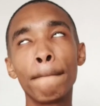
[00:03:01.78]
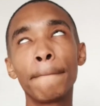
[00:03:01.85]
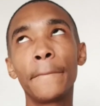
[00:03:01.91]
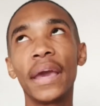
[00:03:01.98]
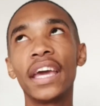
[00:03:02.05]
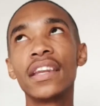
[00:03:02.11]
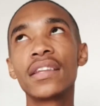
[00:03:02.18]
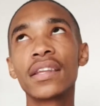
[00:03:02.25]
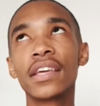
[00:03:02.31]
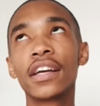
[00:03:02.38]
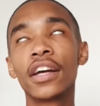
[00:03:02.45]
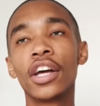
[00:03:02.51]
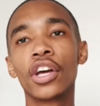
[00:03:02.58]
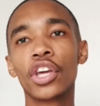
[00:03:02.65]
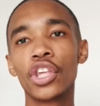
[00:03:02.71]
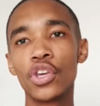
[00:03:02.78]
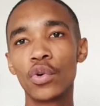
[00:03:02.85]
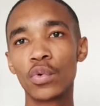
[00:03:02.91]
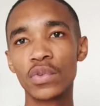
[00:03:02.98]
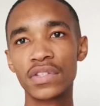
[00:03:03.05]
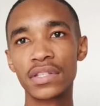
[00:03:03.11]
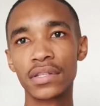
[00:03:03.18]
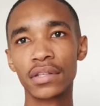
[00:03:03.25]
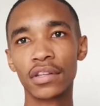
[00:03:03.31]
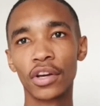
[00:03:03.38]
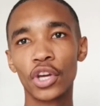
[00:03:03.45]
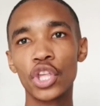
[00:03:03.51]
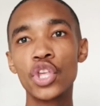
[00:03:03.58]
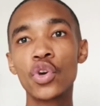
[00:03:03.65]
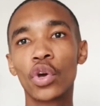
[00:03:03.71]
Patrick Hughes.
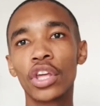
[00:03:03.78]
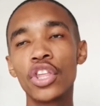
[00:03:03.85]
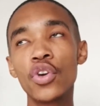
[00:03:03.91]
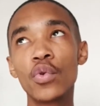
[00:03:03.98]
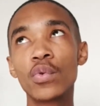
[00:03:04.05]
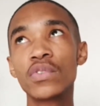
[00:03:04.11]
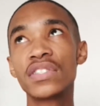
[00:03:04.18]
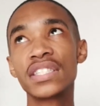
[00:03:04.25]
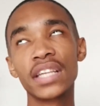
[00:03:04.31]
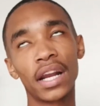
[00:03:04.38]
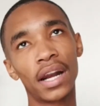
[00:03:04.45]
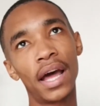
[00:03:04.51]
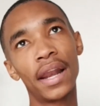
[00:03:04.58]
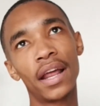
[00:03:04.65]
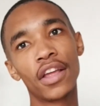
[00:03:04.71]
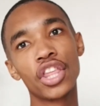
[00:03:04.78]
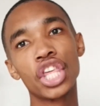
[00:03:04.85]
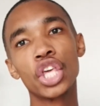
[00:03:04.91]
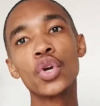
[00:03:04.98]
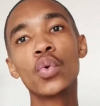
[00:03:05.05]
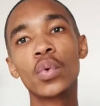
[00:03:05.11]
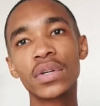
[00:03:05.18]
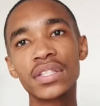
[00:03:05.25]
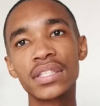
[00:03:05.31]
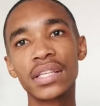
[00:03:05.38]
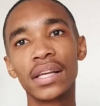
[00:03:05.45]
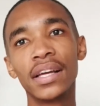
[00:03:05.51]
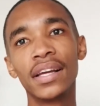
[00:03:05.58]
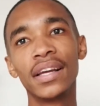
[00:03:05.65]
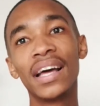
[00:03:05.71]
Hughes. I
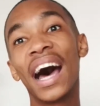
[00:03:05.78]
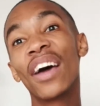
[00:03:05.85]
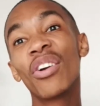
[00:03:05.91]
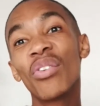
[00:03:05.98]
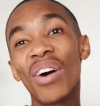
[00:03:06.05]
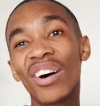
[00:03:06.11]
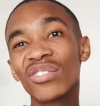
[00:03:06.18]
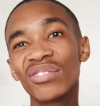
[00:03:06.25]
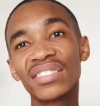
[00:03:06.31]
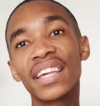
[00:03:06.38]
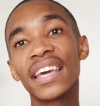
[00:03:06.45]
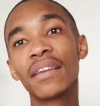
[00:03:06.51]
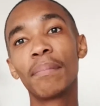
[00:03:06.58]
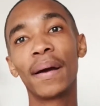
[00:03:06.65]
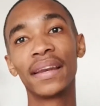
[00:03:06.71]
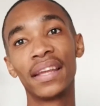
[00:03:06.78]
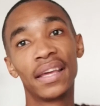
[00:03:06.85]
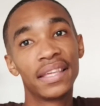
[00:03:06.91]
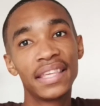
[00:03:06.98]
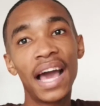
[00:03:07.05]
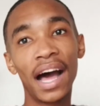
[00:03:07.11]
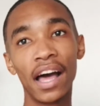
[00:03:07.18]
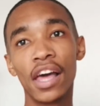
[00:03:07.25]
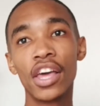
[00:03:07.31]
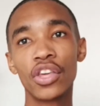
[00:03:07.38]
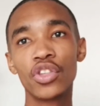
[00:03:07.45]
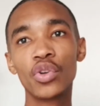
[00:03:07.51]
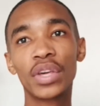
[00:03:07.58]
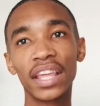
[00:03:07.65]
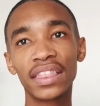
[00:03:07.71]
don't know how to say it, but yeah,
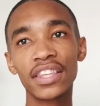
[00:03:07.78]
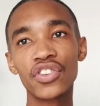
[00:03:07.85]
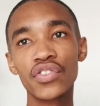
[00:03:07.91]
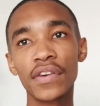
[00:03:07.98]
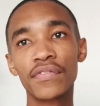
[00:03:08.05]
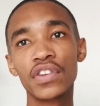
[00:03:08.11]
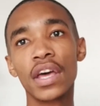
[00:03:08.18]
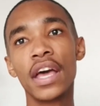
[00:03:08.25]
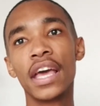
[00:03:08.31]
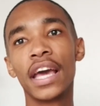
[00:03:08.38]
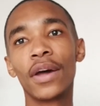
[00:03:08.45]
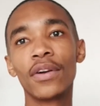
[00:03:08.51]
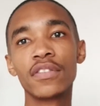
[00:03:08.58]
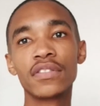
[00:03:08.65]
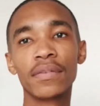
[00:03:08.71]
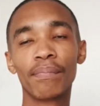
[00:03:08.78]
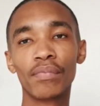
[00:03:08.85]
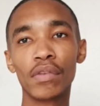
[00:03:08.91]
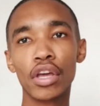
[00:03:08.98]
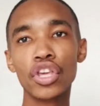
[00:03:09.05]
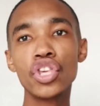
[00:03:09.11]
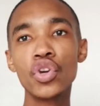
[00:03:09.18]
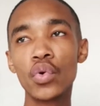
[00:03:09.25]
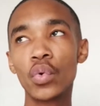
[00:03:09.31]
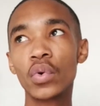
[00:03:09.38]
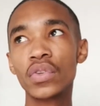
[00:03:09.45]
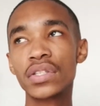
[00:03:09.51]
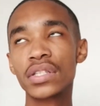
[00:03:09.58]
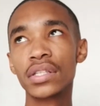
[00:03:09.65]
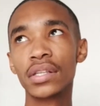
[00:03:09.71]
you get the drift. It was
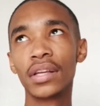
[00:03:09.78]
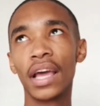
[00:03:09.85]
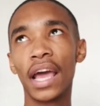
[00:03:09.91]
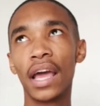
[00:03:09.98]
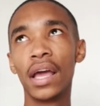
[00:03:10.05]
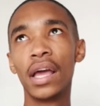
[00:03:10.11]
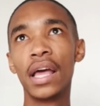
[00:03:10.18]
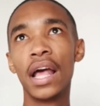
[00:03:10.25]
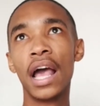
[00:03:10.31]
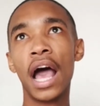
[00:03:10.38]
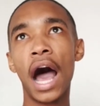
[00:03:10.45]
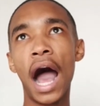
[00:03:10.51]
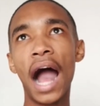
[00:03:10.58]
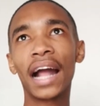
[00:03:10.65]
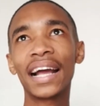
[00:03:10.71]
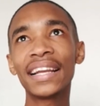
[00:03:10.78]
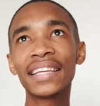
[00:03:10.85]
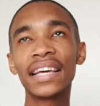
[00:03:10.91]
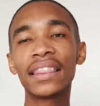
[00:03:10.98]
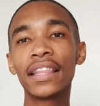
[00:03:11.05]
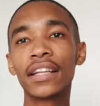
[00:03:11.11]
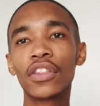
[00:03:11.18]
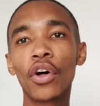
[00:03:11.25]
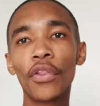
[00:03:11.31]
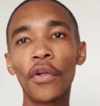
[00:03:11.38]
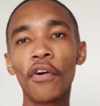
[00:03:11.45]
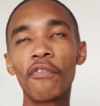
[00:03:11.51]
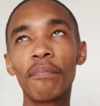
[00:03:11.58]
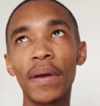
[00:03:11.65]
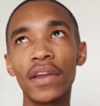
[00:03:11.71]
Hughes. I can't get the thought
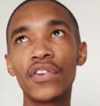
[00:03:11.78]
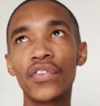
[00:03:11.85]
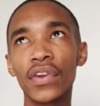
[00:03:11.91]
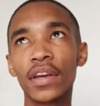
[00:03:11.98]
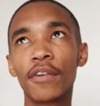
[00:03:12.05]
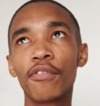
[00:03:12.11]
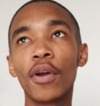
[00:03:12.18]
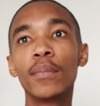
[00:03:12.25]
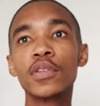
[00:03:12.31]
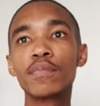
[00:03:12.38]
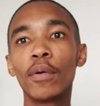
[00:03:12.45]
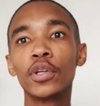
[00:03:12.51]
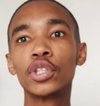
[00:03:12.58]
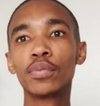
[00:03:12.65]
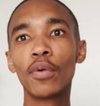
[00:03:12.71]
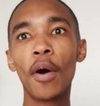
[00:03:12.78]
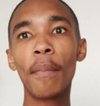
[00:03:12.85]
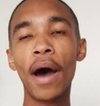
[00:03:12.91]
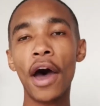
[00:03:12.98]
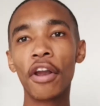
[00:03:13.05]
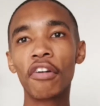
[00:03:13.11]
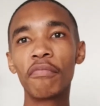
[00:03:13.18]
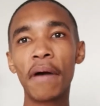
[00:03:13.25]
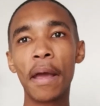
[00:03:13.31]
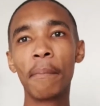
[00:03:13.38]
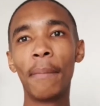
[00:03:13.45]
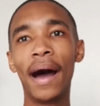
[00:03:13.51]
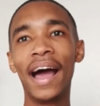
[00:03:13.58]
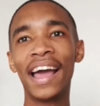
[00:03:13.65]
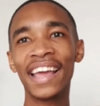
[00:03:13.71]
of Patrick from SpongeBob out of my mind.